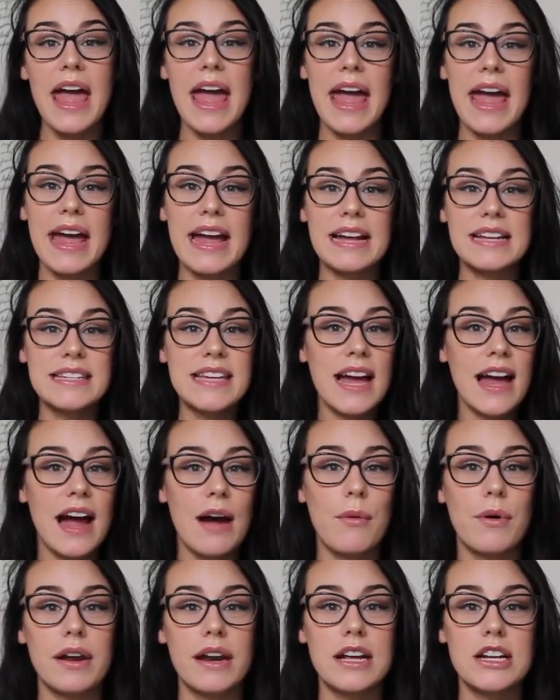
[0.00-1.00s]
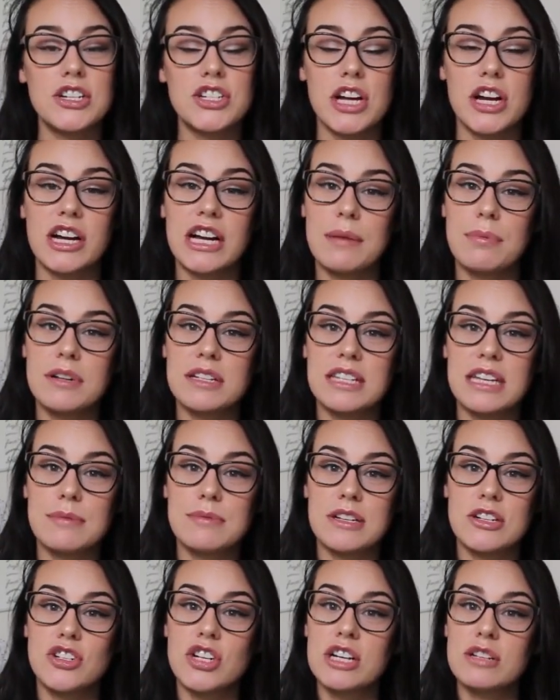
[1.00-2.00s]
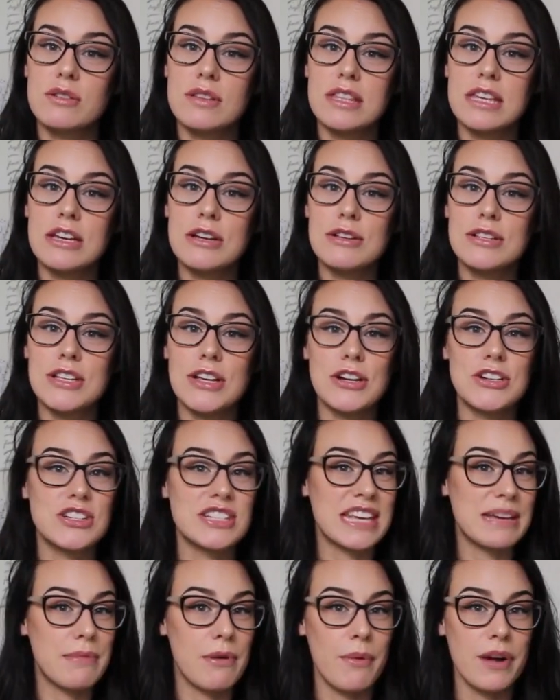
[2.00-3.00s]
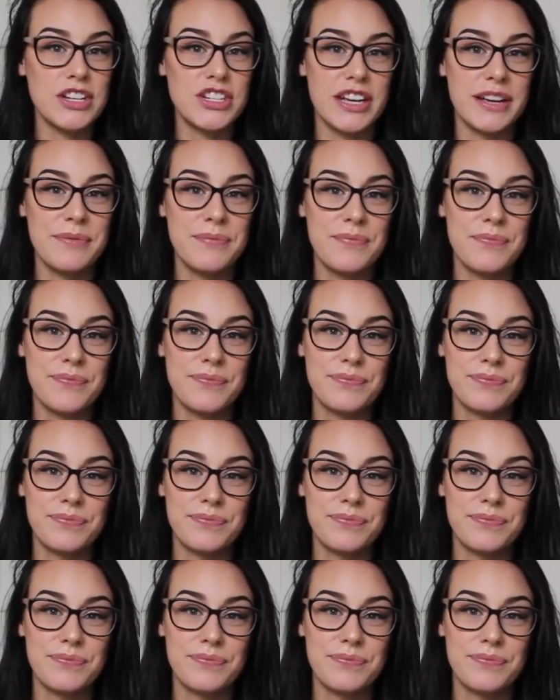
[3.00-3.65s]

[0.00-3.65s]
And yeah, I want to share a couple of tips and tricks with you, so just keep on watching.